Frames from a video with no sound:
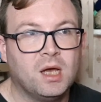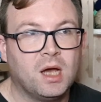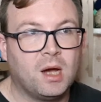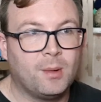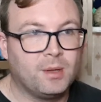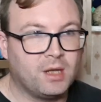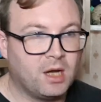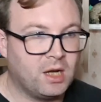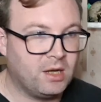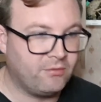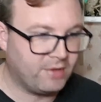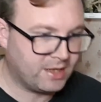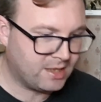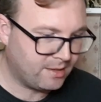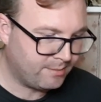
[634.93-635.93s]
I would highly
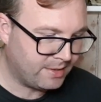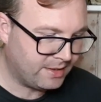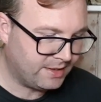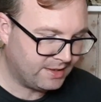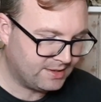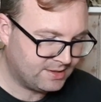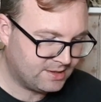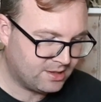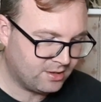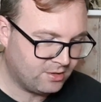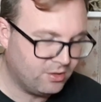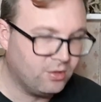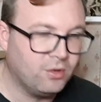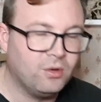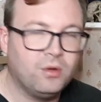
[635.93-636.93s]
recommend this
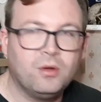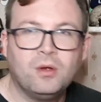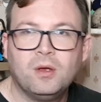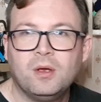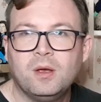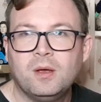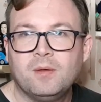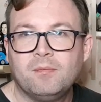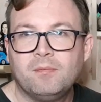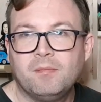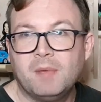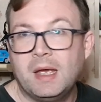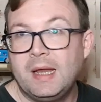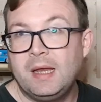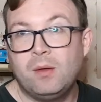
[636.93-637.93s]
to
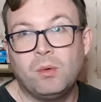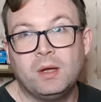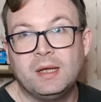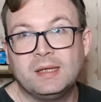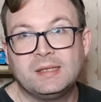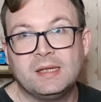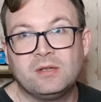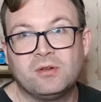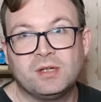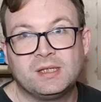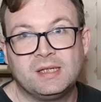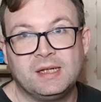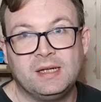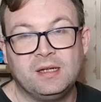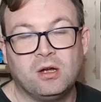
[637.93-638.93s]
anyone that's
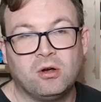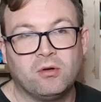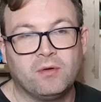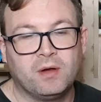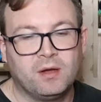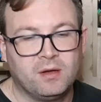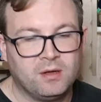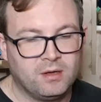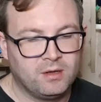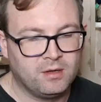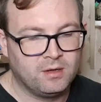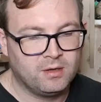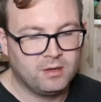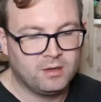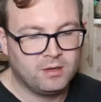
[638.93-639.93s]
interested in horror
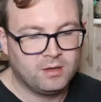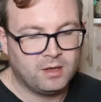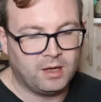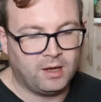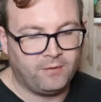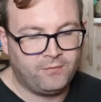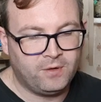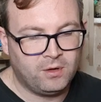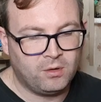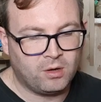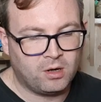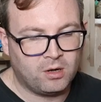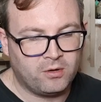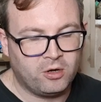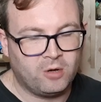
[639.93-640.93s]
if you
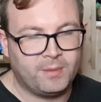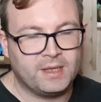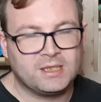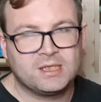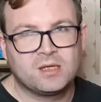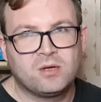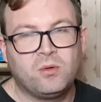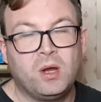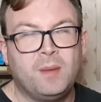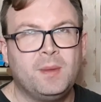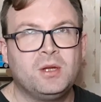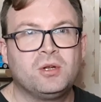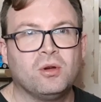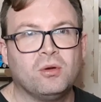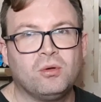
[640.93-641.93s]
are a little bit
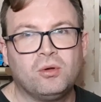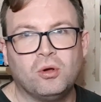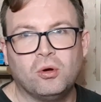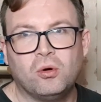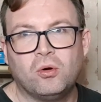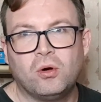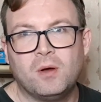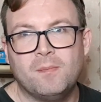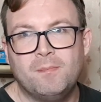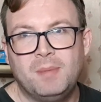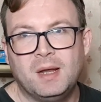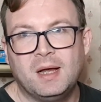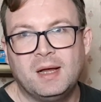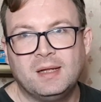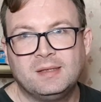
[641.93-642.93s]
squeamish on gore and
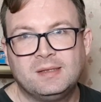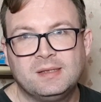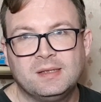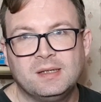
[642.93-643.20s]
blood,